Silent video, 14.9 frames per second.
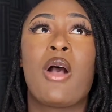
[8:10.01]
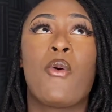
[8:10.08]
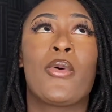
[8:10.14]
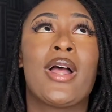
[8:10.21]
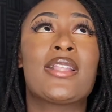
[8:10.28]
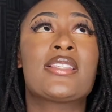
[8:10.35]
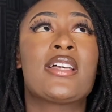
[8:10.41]

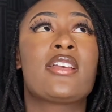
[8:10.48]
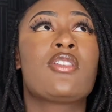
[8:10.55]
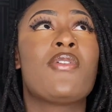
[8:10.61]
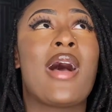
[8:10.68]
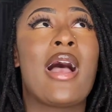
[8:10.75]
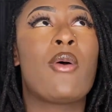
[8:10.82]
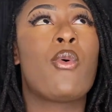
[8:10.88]
When I tell
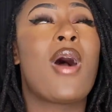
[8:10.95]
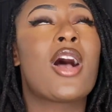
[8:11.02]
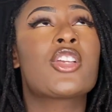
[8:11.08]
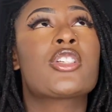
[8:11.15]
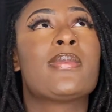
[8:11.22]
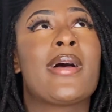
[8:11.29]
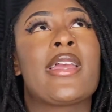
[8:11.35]
you I
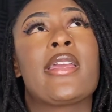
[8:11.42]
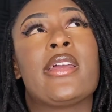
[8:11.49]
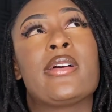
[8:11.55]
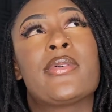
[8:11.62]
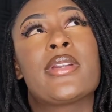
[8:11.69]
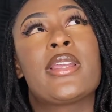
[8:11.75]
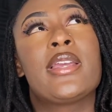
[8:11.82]
washed my
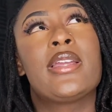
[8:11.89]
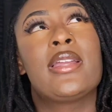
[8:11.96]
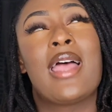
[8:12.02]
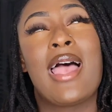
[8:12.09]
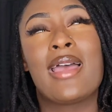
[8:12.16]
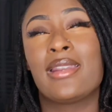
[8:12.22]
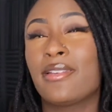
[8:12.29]
hair with it
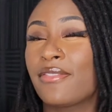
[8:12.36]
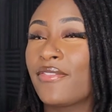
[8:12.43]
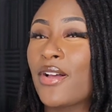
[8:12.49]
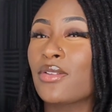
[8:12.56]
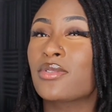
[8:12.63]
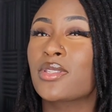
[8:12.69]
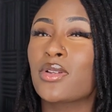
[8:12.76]
and it
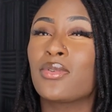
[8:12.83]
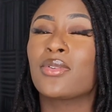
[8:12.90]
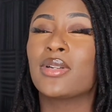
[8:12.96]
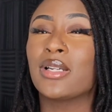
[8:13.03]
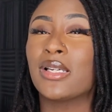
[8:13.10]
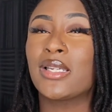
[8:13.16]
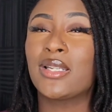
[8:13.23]
felt so
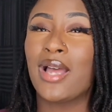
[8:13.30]
good,